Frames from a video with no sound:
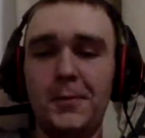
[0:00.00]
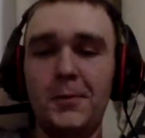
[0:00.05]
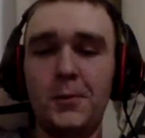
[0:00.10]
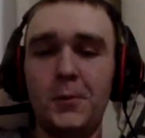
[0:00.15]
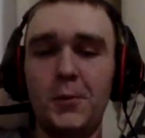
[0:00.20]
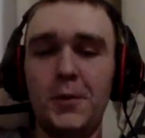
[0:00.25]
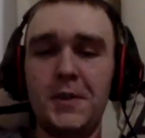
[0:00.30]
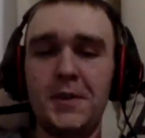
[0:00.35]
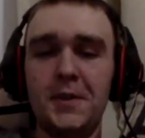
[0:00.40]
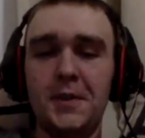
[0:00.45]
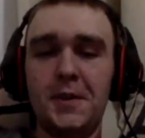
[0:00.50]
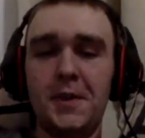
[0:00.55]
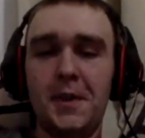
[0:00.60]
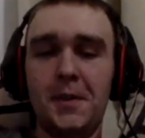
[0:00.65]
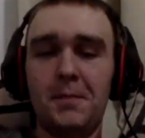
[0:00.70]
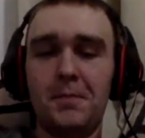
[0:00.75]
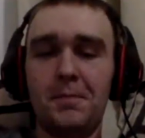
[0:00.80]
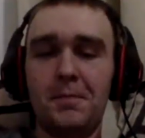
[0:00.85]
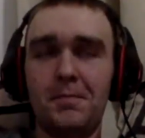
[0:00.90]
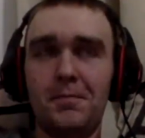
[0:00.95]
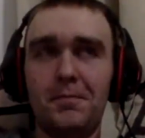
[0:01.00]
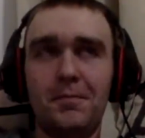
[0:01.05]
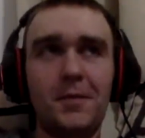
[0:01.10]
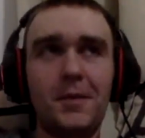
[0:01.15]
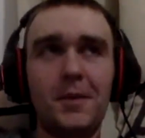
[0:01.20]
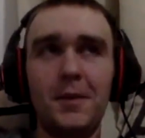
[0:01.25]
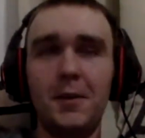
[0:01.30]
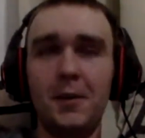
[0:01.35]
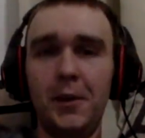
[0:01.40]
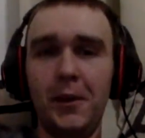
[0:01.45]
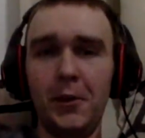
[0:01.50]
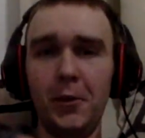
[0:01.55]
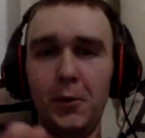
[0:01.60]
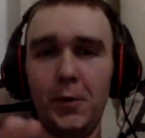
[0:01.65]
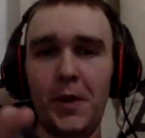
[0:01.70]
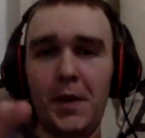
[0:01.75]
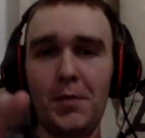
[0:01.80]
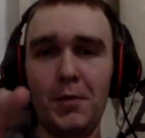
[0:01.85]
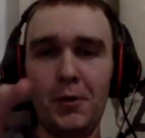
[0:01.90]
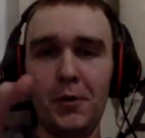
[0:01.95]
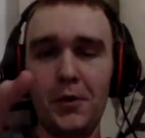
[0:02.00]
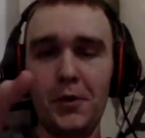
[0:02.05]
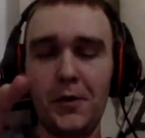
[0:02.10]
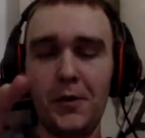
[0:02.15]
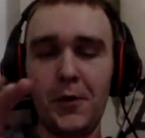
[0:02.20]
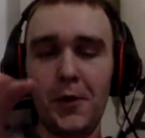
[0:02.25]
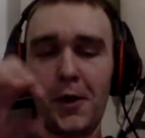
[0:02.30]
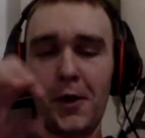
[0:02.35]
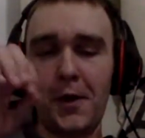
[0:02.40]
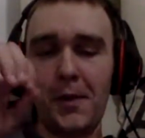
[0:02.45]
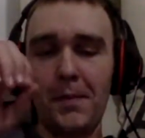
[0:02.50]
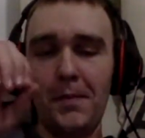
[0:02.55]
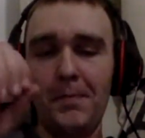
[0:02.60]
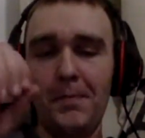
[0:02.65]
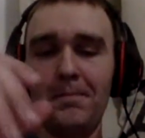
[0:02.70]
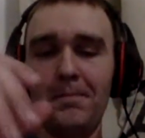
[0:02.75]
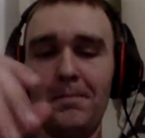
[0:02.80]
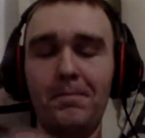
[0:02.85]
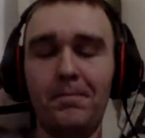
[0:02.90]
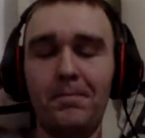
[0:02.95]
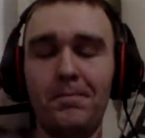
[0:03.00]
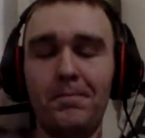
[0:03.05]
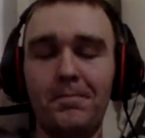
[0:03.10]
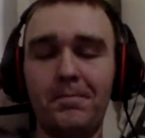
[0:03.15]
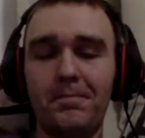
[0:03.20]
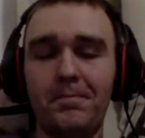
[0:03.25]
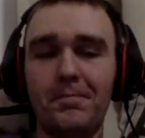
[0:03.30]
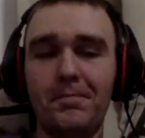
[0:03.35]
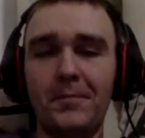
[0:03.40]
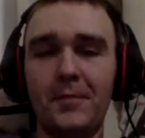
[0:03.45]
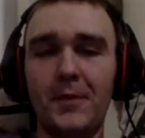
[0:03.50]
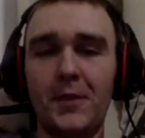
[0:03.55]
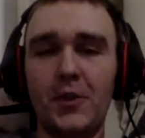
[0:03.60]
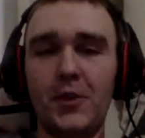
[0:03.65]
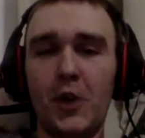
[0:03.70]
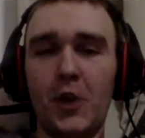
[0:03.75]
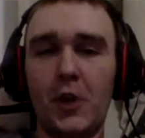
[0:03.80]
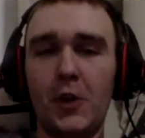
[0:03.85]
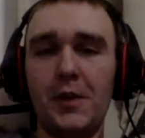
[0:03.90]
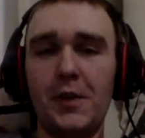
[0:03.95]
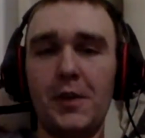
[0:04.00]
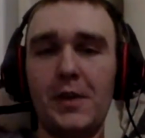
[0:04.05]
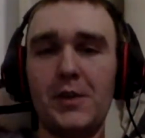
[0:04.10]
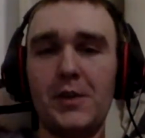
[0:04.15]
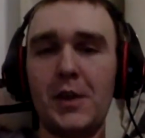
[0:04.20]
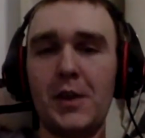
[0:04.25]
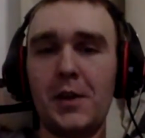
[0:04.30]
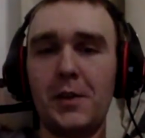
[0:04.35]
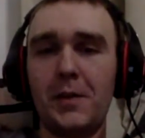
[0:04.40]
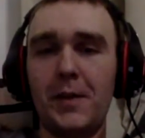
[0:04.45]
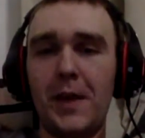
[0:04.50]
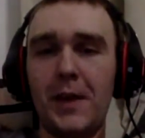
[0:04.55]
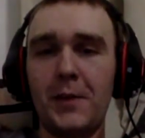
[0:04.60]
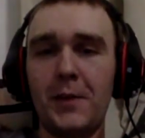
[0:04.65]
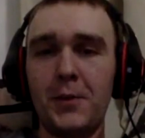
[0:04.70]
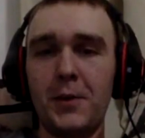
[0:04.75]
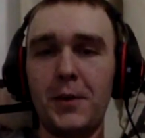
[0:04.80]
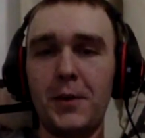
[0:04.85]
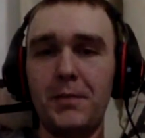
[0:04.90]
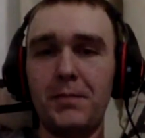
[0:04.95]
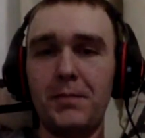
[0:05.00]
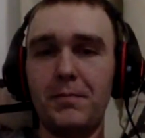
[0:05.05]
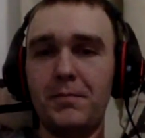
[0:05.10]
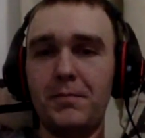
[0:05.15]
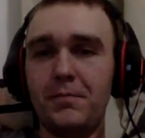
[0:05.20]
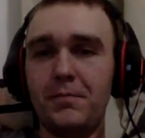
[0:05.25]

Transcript: what is it, like little people from Charlie and the Chocolate Factory?